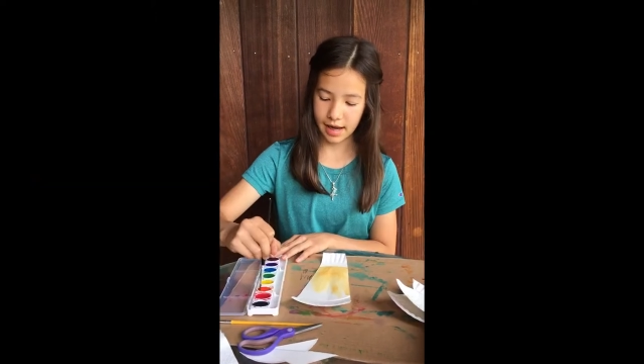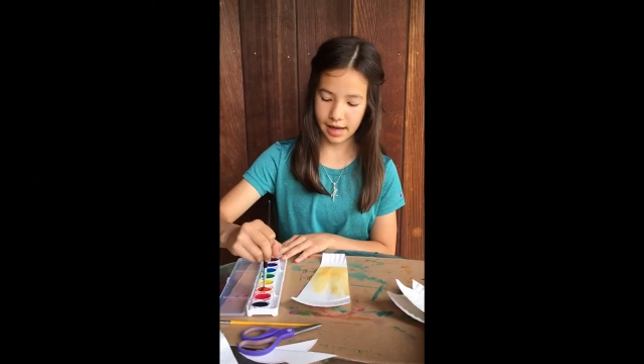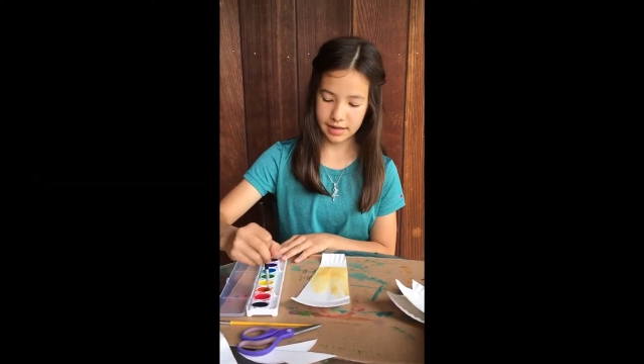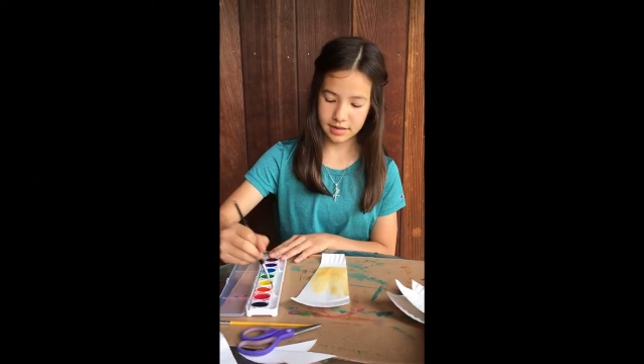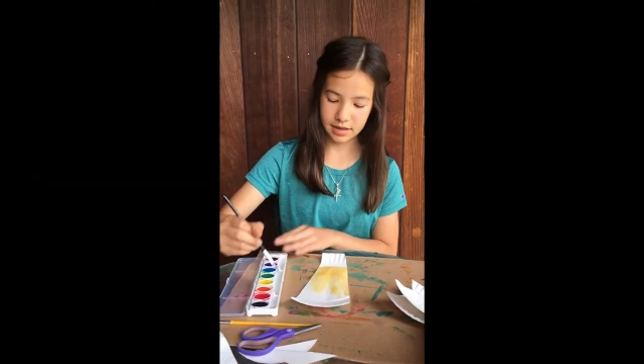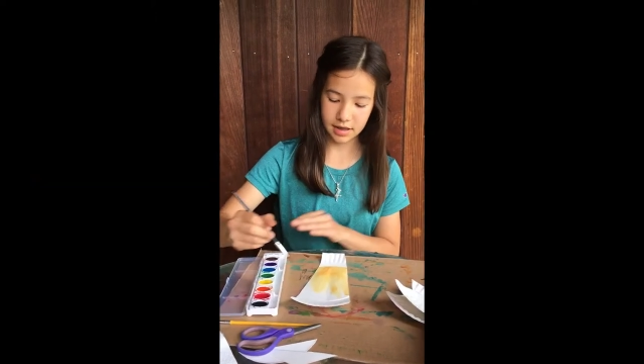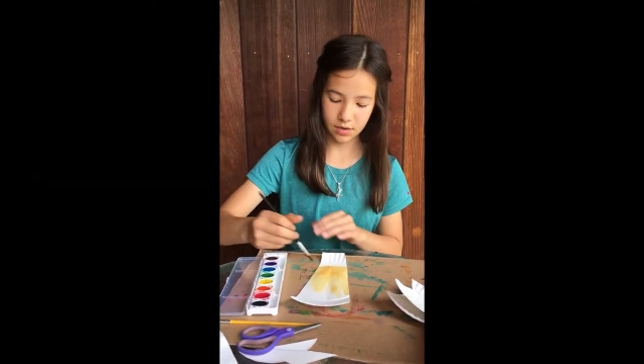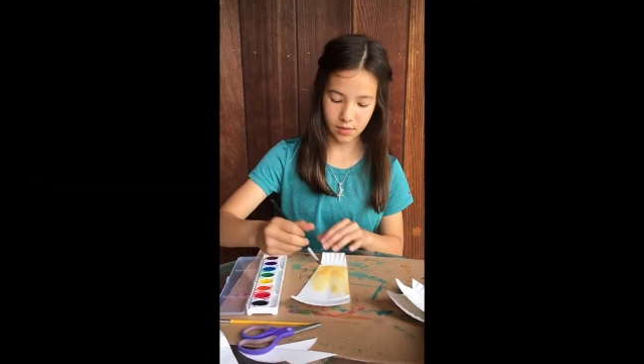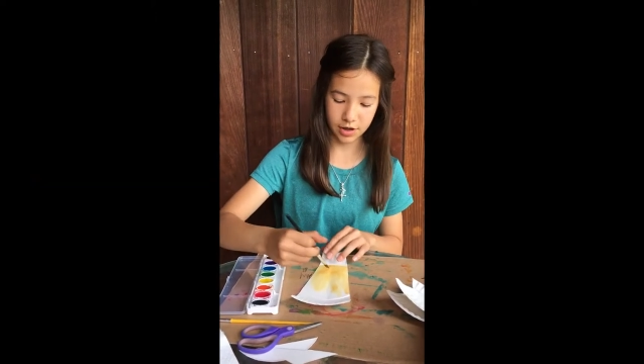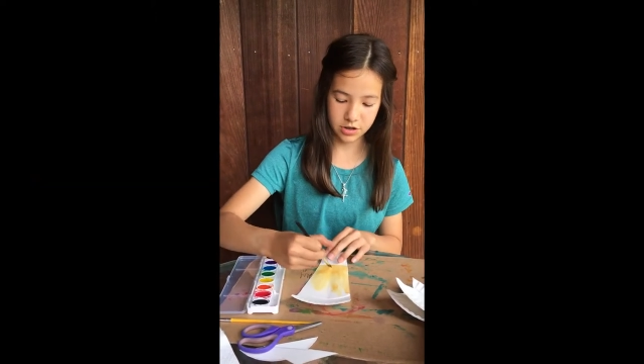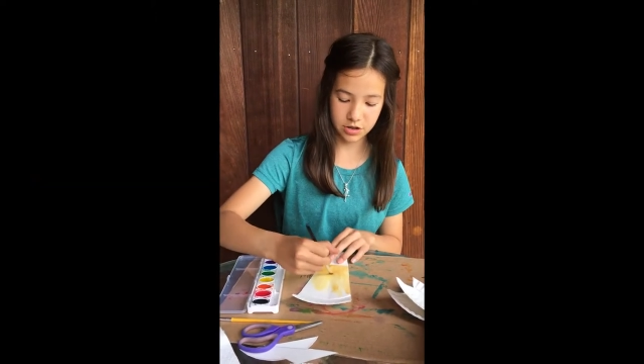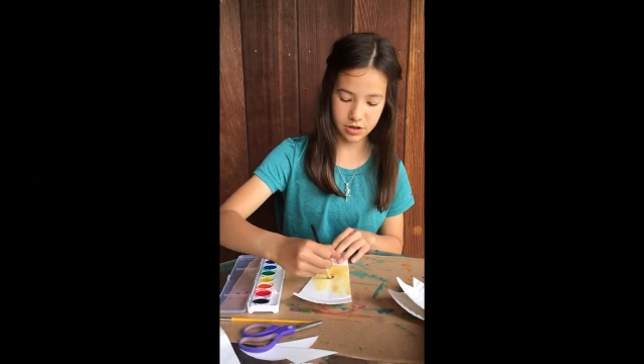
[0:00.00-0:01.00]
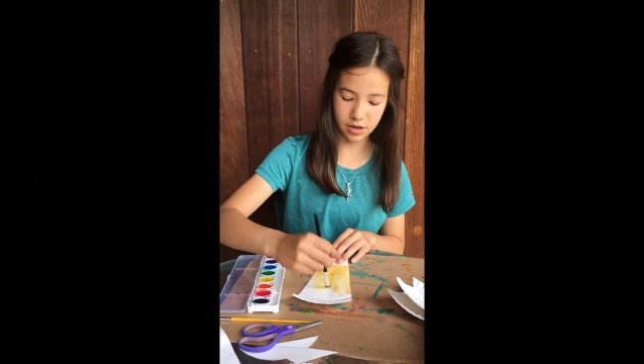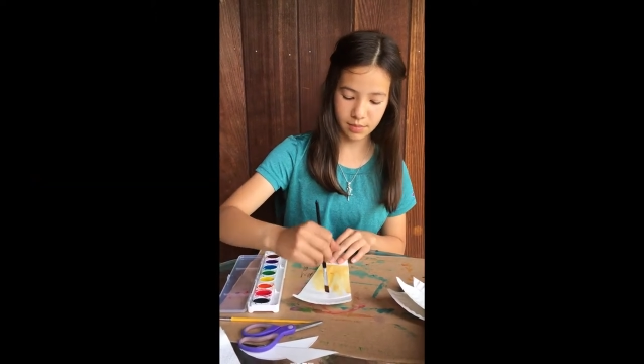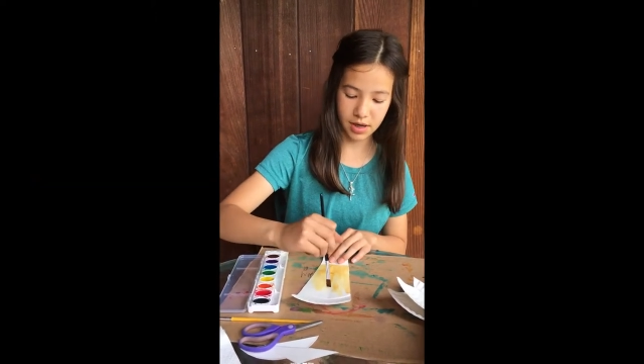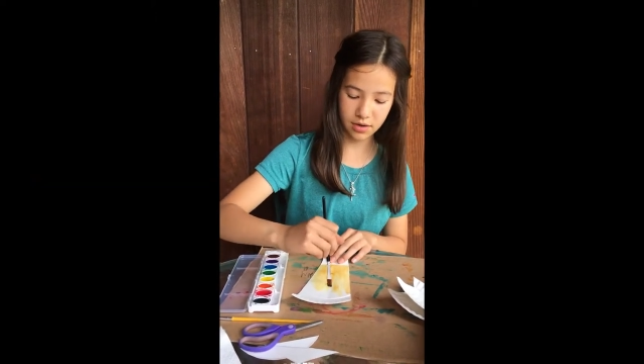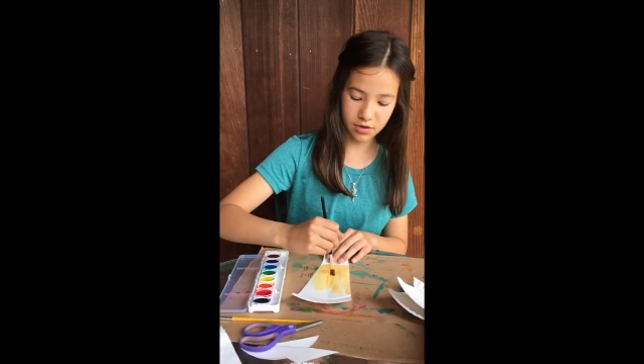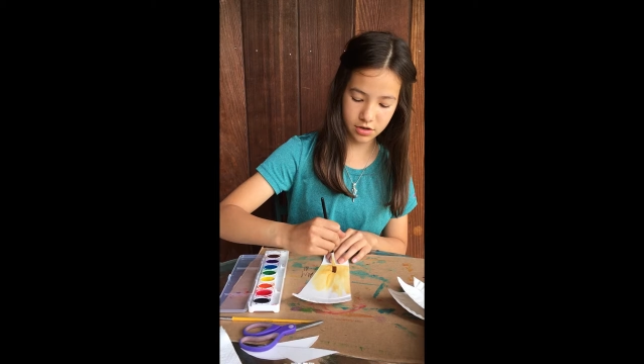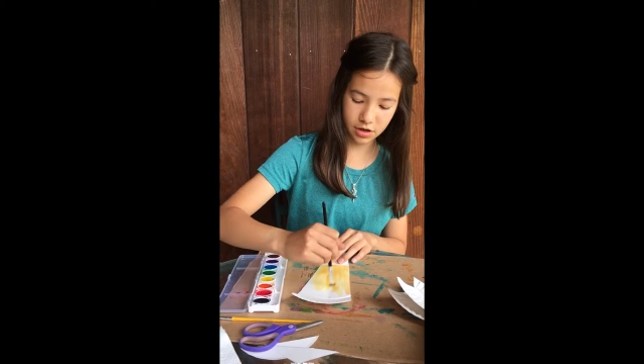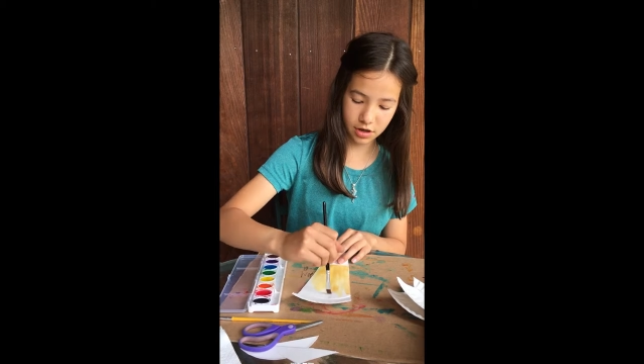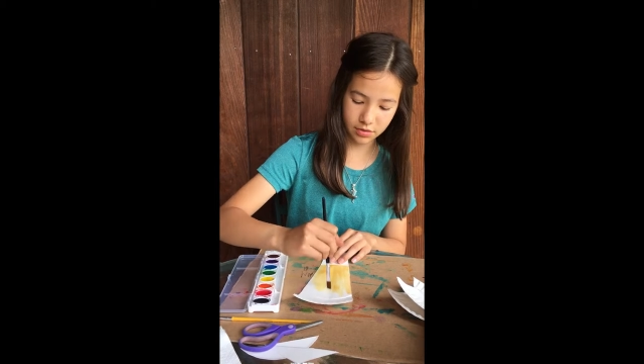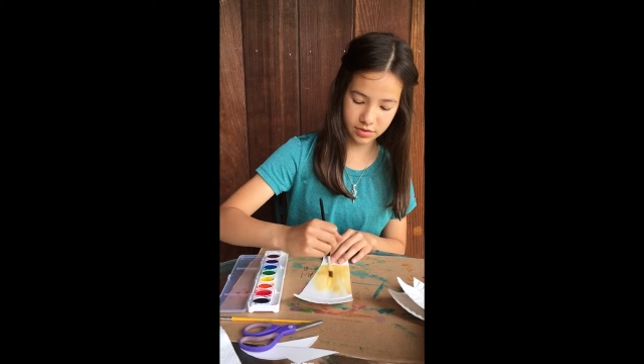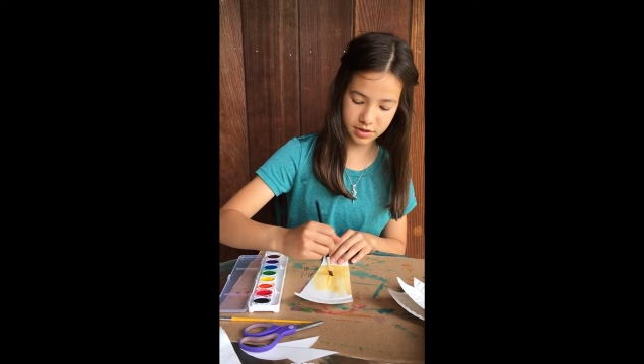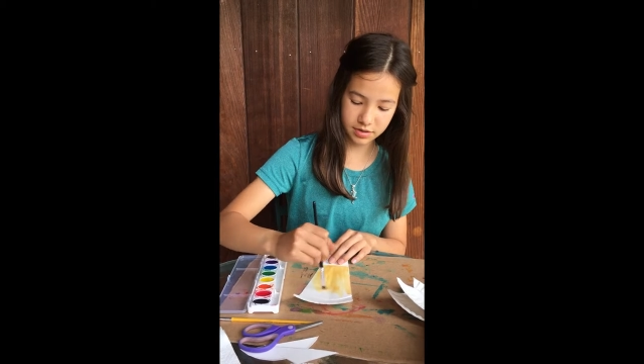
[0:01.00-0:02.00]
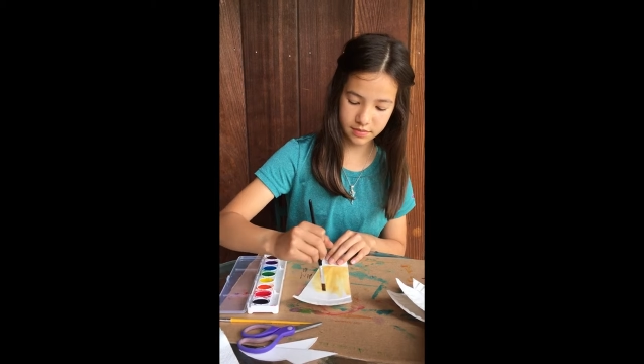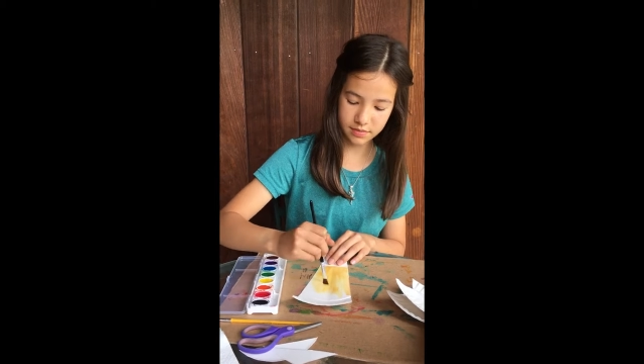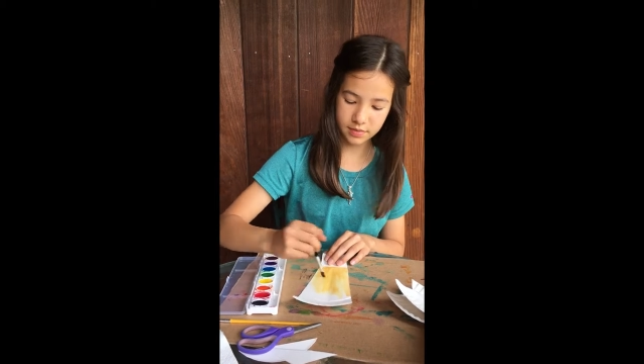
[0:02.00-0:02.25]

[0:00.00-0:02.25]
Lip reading: ask a question about goats.